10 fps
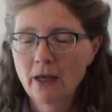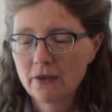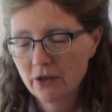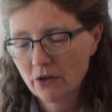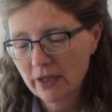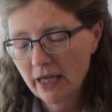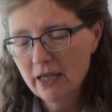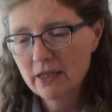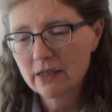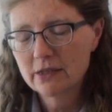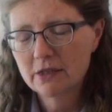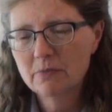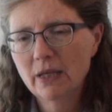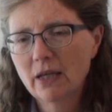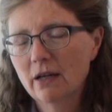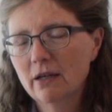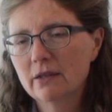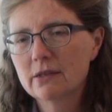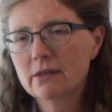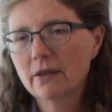The organics is
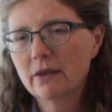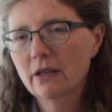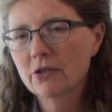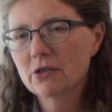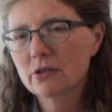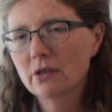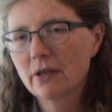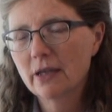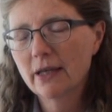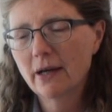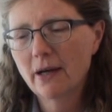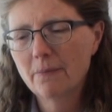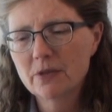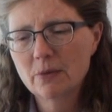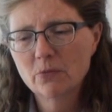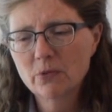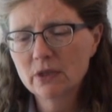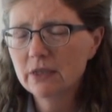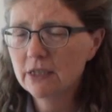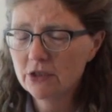because there's some
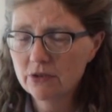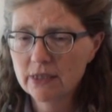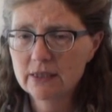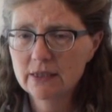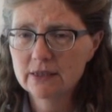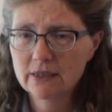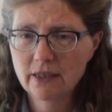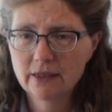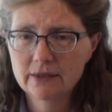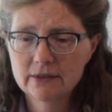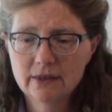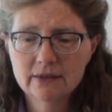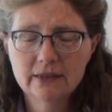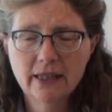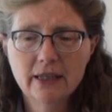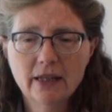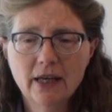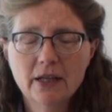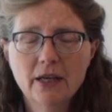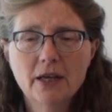real interesting studies that say
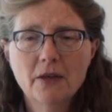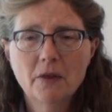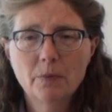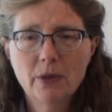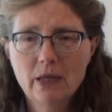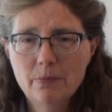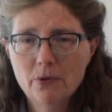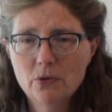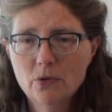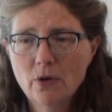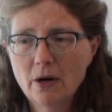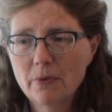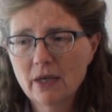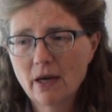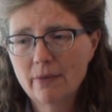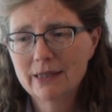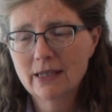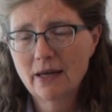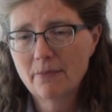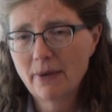that the people who are becoming
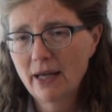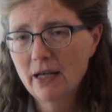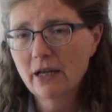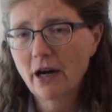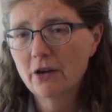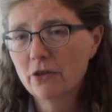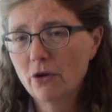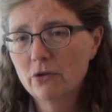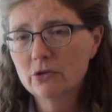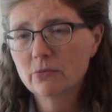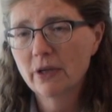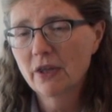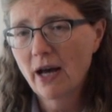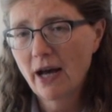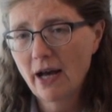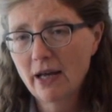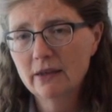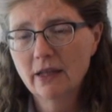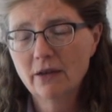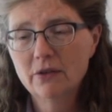diabetic are those with high
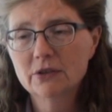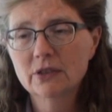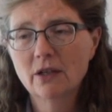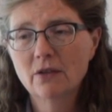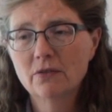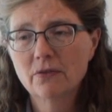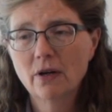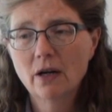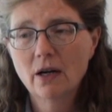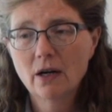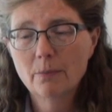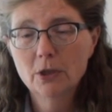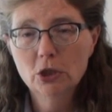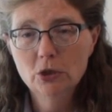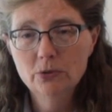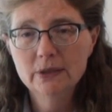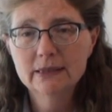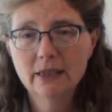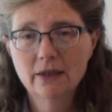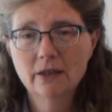levels of
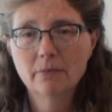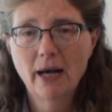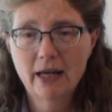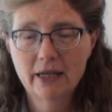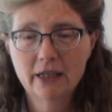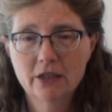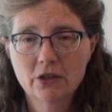pollutants in their body.